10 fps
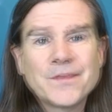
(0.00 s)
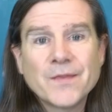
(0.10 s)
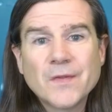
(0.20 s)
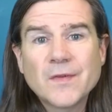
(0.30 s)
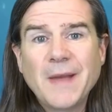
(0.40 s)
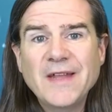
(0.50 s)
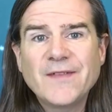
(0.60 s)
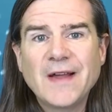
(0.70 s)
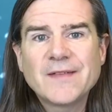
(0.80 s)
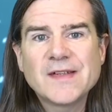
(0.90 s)
So those are my
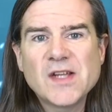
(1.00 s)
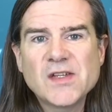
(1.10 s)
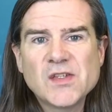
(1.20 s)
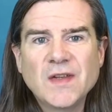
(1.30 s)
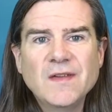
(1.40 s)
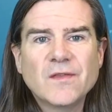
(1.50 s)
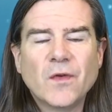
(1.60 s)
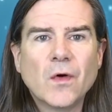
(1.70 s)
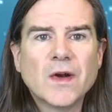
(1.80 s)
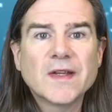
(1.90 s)
5 suggestions
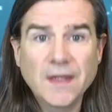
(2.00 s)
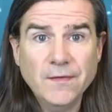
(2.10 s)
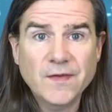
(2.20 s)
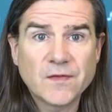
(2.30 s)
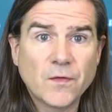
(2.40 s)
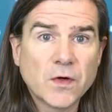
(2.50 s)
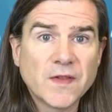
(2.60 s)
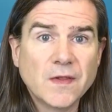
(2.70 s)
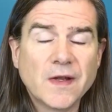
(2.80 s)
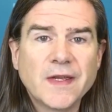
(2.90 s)
for gifts
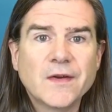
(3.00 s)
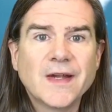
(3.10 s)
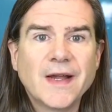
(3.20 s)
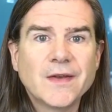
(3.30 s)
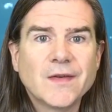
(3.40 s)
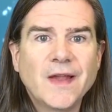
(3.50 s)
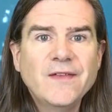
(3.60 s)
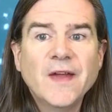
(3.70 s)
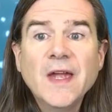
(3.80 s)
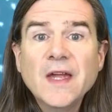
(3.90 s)
for the long hair guy in your
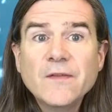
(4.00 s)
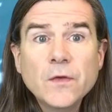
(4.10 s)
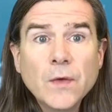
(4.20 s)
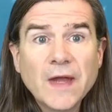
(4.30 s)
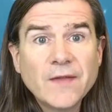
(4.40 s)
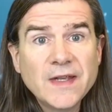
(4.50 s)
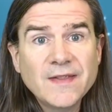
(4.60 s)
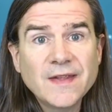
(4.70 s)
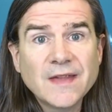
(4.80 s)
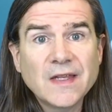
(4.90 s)
life. If you have
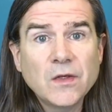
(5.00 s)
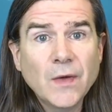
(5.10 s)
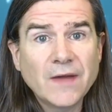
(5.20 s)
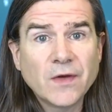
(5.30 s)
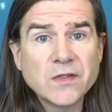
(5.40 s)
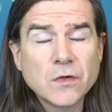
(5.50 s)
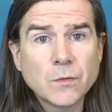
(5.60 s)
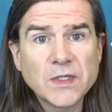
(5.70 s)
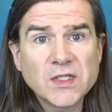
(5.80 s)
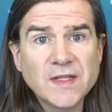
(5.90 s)
anything that you have on
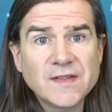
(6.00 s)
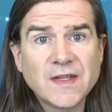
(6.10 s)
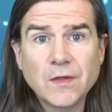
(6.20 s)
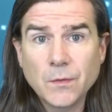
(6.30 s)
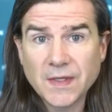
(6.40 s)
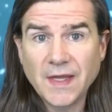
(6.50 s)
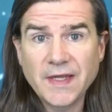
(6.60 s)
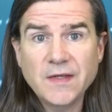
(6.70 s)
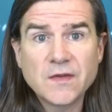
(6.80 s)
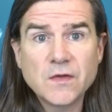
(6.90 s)
your wish list that you would
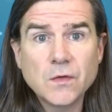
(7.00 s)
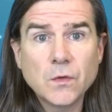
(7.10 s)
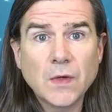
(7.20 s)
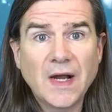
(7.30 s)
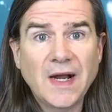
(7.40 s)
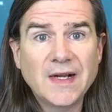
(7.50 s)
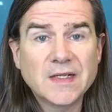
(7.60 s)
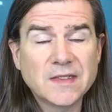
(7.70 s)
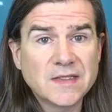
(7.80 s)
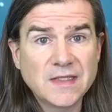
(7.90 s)
like to
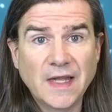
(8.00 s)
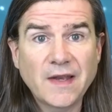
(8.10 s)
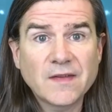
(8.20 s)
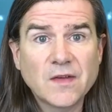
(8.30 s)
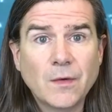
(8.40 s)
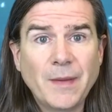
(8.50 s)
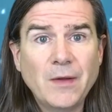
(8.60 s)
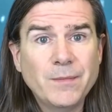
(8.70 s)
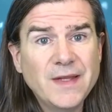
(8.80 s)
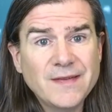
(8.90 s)
let us know
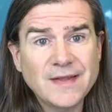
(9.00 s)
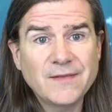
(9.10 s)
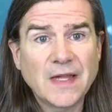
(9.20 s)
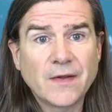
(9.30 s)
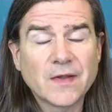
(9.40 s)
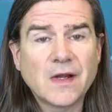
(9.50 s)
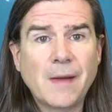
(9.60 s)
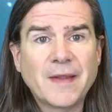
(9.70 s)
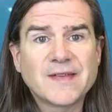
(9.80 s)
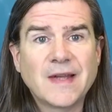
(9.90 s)
about, please leave that on the
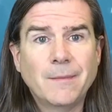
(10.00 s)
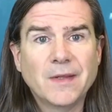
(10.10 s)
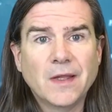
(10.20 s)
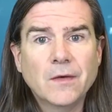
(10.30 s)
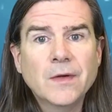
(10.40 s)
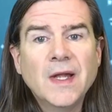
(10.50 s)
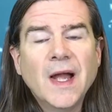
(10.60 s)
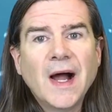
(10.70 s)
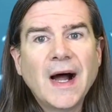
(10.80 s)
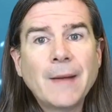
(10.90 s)
comments down below.
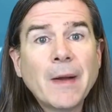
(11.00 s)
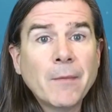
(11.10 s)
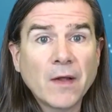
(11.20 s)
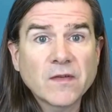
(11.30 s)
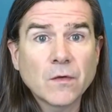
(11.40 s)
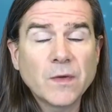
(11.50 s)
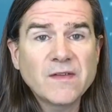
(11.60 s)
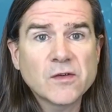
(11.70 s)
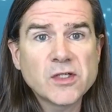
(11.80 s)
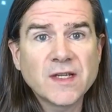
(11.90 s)
I'm also
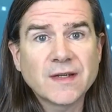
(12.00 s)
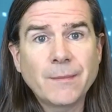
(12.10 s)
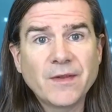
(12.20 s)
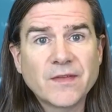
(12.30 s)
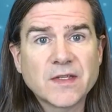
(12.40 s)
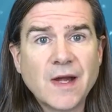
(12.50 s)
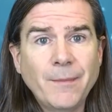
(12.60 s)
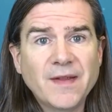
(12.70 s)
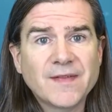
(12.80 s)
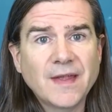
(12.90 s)
researching a couple of the
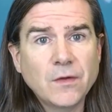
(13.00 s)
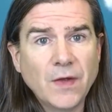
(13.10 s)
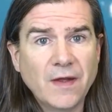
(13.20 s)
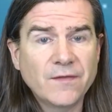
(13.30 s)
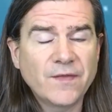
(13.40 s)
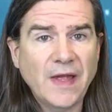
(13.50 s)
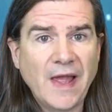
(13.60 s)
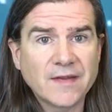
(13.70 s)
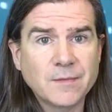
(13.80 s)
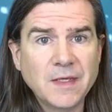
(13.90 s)
topics that you have
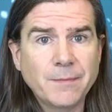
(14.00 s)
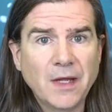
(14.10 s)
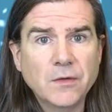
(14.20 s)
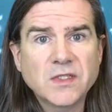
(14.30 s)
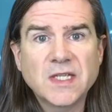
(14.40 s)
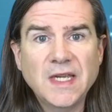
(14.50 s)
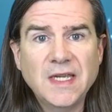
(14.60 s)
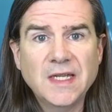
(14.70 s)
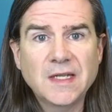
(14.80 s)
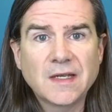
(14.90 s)
asked me about
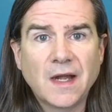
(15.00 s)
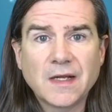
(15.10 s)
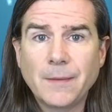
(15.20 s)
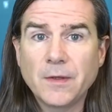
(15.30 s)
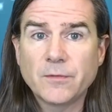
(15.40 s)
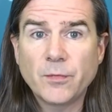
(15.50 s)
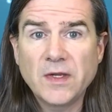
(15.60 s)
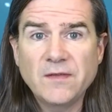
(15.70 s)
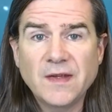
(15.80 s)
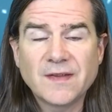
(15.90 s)
in a couple of
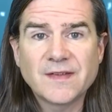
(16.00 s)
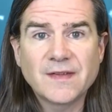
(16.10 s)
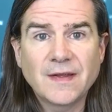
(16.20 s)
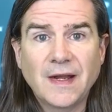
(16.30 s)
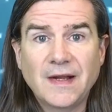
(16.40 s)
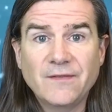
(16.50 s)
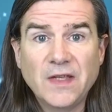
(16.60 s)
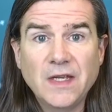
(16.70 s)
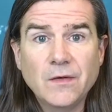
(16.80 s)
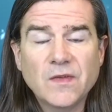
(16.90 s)
previous
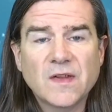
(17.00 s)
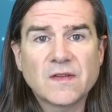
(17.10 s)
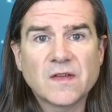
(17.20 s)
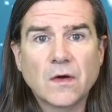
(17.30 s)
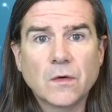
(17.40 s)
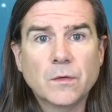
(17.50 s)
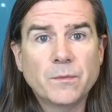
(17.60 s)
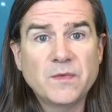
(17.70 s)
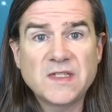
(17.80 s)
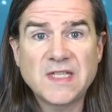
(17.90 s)
videos,
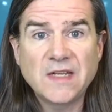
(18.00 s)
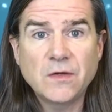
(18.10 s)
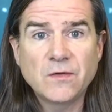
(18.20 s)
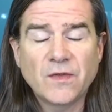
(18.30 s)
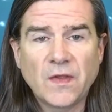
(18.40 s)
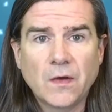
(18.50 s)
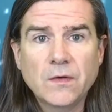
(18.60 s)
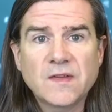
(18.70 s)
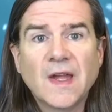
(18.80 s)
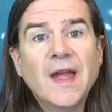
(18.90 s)
so stay tuned for
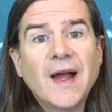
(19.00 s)
those.